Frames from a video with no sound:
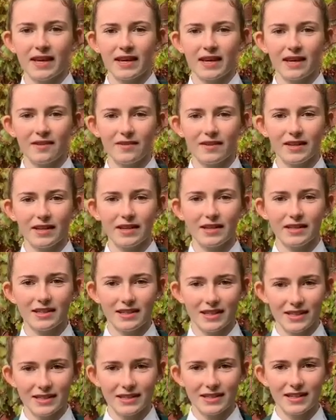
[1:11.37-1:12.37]
give
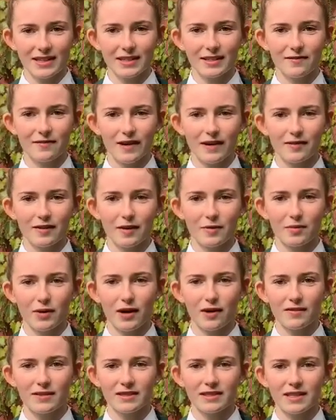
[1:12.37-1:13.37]
indigenous, federal,
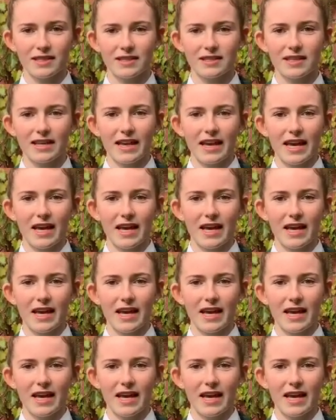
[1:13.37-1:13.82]
provinces,